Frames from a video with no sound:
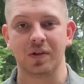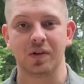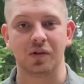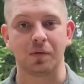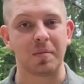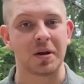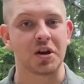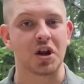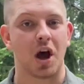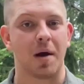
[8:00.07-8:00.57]
It's
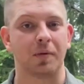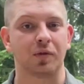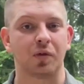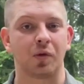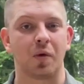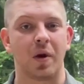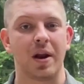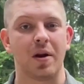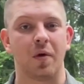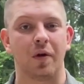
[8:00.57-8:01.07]
been Thomas with
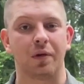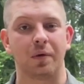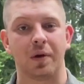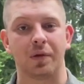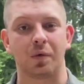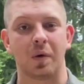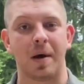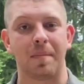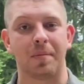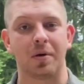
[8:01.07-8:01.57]
Great
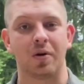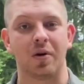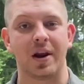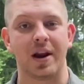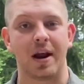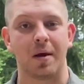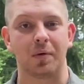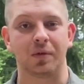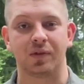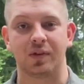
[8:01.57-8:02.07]
Northwest Weaponry,
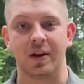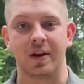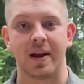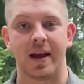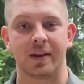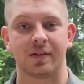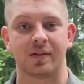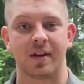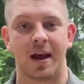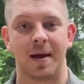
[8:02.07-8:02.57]
and I will see you
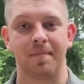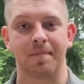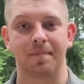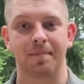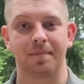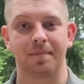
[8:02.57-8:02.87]
next time.